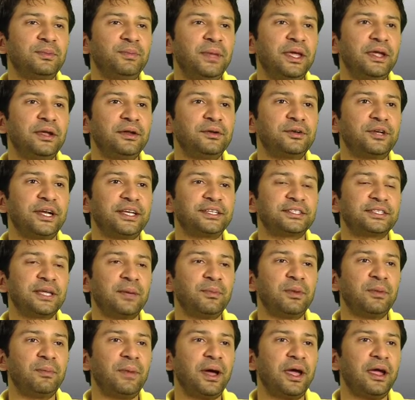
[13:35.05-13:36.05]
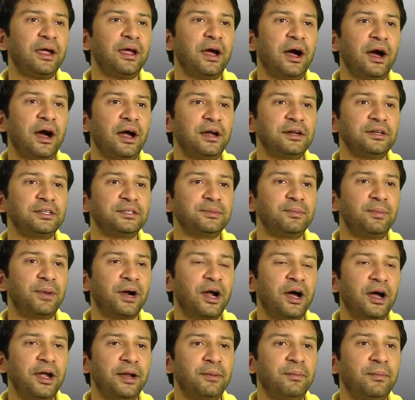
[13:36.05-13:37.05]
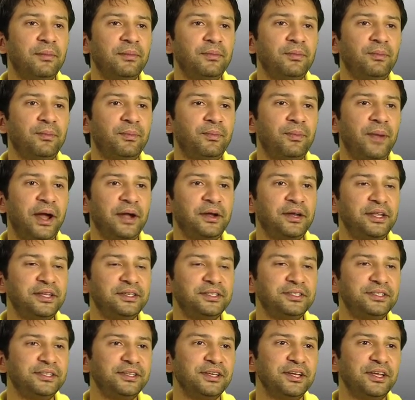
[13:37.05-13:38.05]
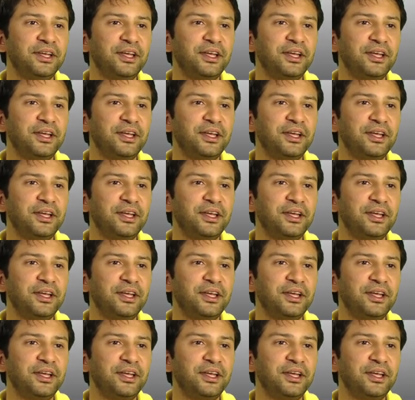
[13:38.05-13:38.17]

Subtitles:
being dressed up in my aunt's bra and panties,